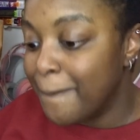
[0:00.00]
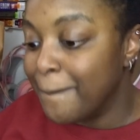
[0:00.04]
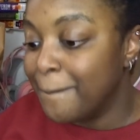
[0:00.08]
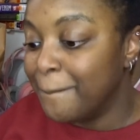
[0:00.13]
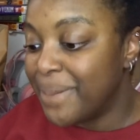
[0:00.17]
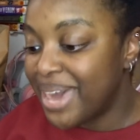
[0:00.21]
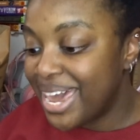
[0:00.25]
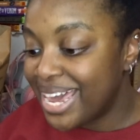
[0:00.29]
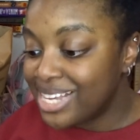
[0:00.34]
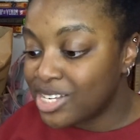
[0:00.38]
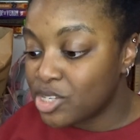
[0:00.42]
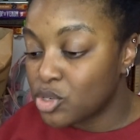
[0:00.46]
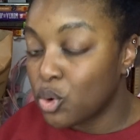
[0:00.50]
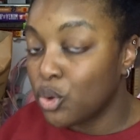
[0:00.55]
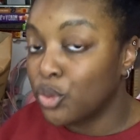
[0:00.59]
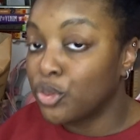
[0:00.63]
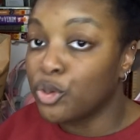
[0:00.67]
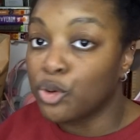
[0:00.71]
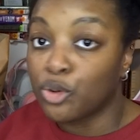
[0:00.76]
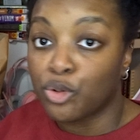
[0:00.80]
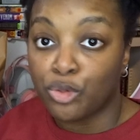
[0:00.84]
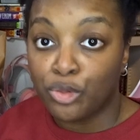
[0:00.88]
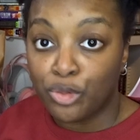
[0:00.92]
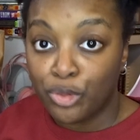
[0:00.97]
based on
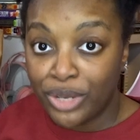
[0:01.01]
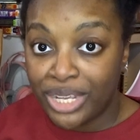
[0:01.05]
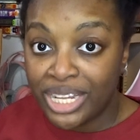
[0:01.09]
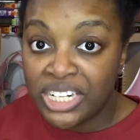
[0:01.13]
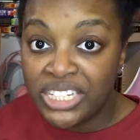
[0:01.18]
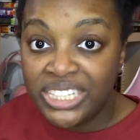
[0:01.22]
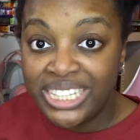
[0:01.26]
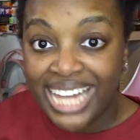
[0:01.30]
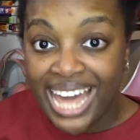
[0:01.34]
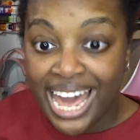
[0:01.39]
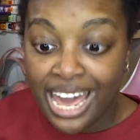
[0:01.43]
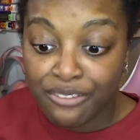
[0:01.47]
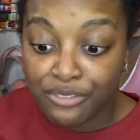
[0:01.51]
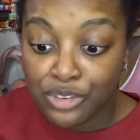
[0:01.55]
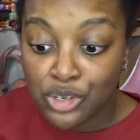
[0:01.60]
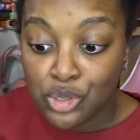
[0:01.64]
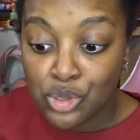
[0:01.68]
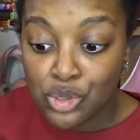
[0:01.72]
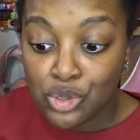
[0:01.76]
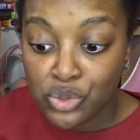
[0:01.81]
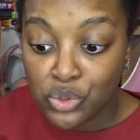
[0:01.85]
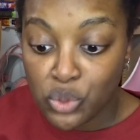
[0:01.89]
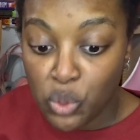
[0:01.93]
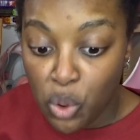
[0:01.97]
the real-life
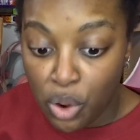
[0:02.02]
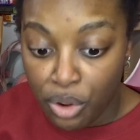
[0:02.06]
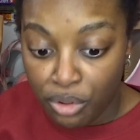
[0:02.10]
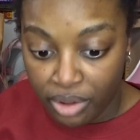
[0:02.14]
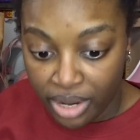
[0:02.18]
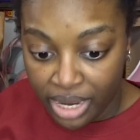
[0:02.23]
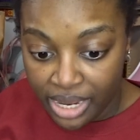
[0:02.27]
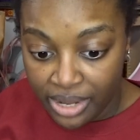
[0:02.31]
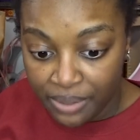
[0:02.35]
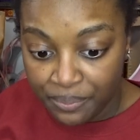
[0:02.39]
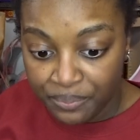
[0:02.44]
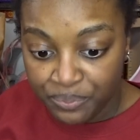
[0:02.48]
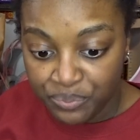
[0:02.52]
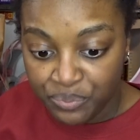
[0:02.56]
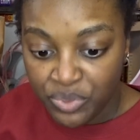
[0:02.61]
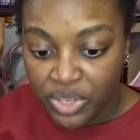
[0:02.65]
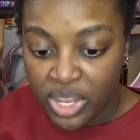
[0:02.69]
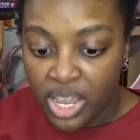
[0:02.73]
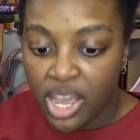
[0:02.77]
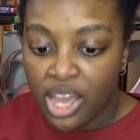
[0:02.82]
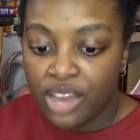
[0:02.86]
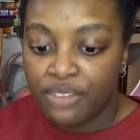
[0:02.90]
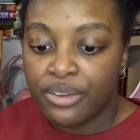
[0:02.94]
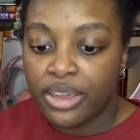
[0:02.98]
story
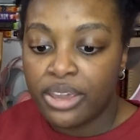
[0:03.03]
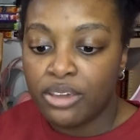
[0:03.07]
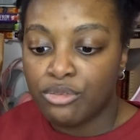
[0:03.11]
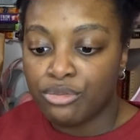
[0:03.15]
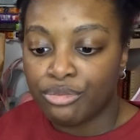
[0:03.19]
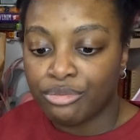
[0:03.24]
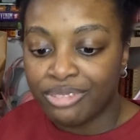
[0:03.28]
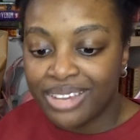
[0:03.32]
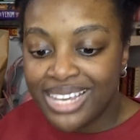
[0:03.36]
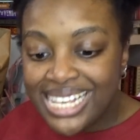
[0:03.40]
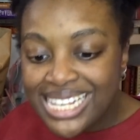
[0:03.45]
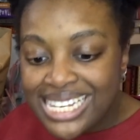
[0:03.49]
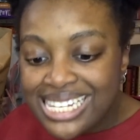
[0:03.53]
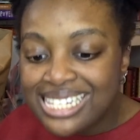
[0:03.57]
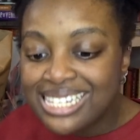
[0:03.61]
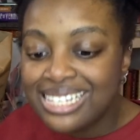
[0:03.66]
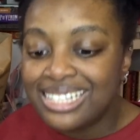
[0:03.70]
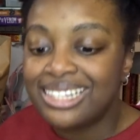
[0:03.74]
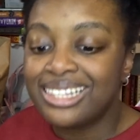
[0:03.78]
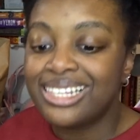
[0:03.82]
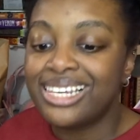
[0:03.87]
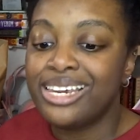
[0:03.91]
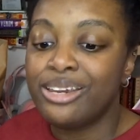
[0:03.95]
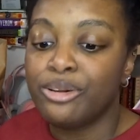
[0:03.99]
of a
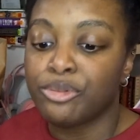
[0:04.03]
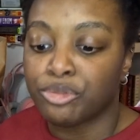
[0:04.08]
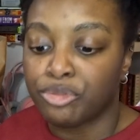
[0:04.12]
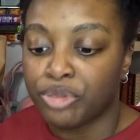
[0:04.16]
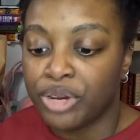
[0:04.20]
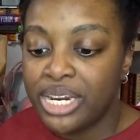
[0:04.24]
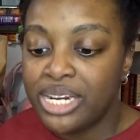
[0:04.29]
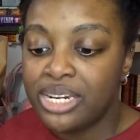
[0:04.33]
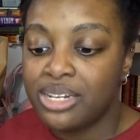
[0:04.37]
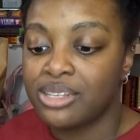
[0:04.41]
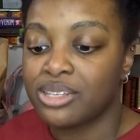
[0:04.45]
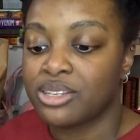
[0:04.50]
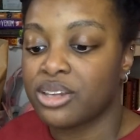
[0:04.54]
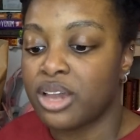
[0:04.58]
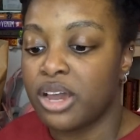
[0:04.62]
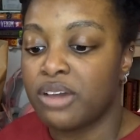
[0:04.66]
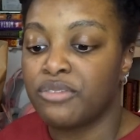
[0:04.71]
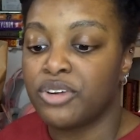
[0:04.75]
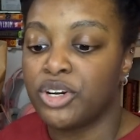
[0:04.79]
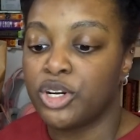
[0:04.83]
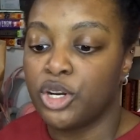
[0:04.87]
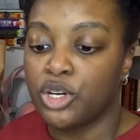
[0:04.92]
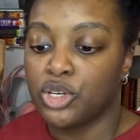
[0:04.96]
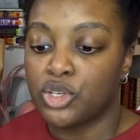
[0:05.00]
recently
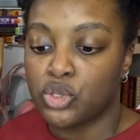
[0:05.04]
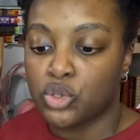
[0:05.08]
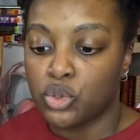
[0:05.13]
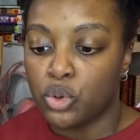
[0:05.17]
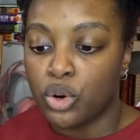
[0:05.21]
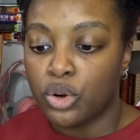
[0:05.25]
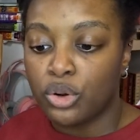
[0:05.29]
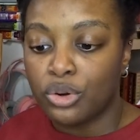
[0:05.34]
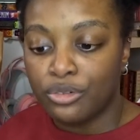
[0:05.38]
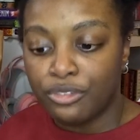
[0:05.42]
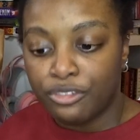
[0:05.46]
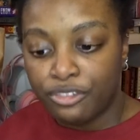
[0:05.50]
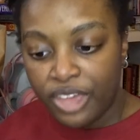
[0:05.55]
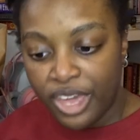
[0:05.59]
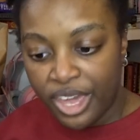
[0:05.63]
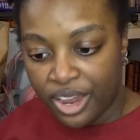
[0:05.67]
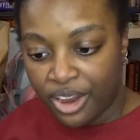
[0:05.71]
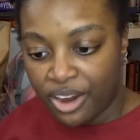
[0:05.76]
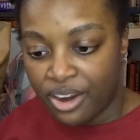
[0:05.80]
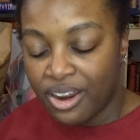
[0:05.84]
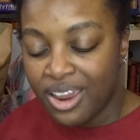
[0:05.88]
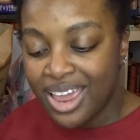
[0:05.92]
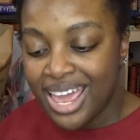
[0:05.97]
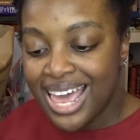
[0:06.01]
rediscovered historical
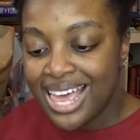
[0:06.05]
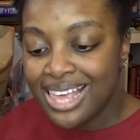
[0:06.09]
figure,